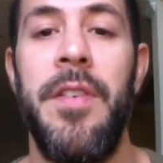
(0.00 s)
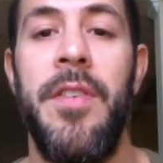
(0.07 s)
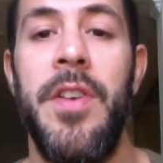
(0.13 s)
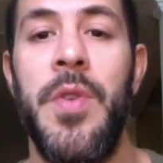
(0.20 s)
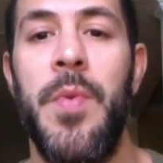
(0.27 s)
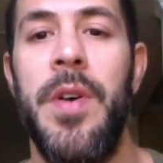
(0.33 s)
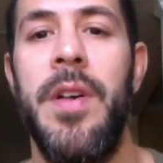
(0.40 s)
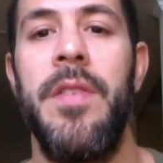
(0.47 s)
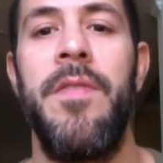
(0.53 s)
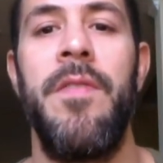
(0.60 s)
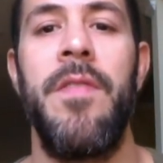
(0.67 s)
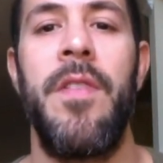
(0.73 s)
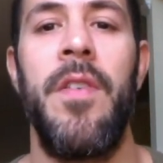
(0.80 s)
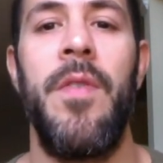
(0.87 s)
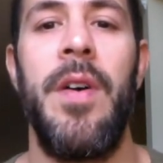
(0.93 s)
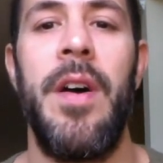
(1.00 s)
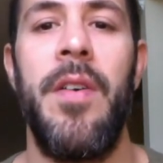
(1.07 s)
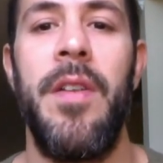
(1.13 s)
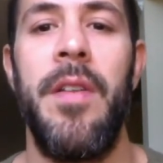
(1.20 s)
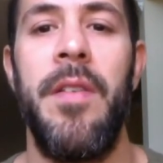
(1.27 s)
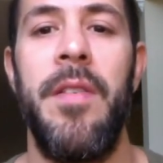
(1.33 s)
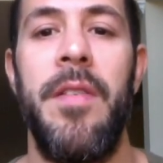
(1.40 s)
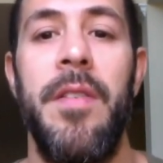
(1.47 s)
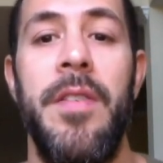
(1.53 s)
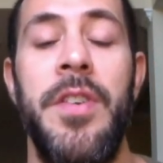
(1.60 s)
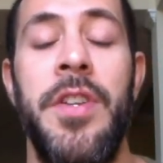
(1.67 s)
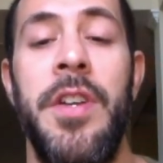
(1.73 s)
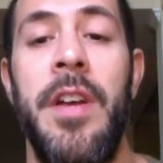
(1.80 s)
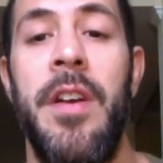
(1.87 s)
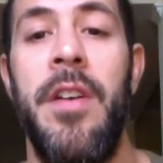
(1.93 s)
there as well to go out and
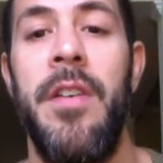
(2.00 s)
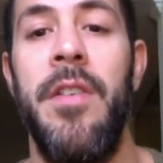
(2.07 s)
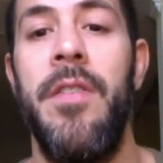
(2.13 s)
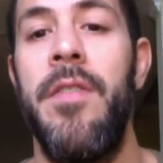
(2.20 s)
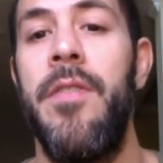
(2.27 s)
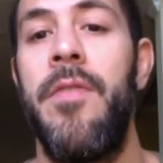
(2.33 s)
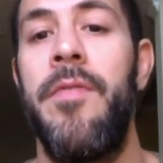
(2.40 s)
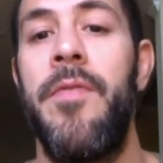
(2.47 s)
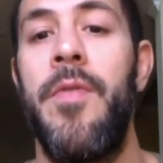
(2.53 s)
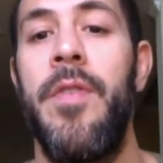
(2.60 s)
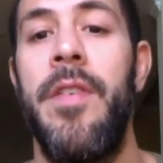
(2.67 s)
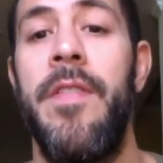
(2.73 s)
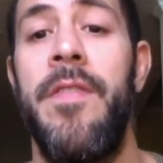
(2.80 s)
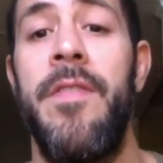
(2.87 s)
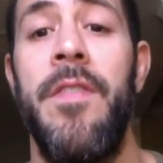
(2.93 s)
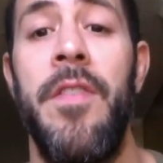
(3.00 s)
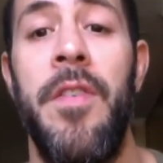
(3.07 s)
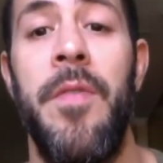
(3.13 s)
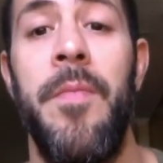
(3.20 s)
share your voice.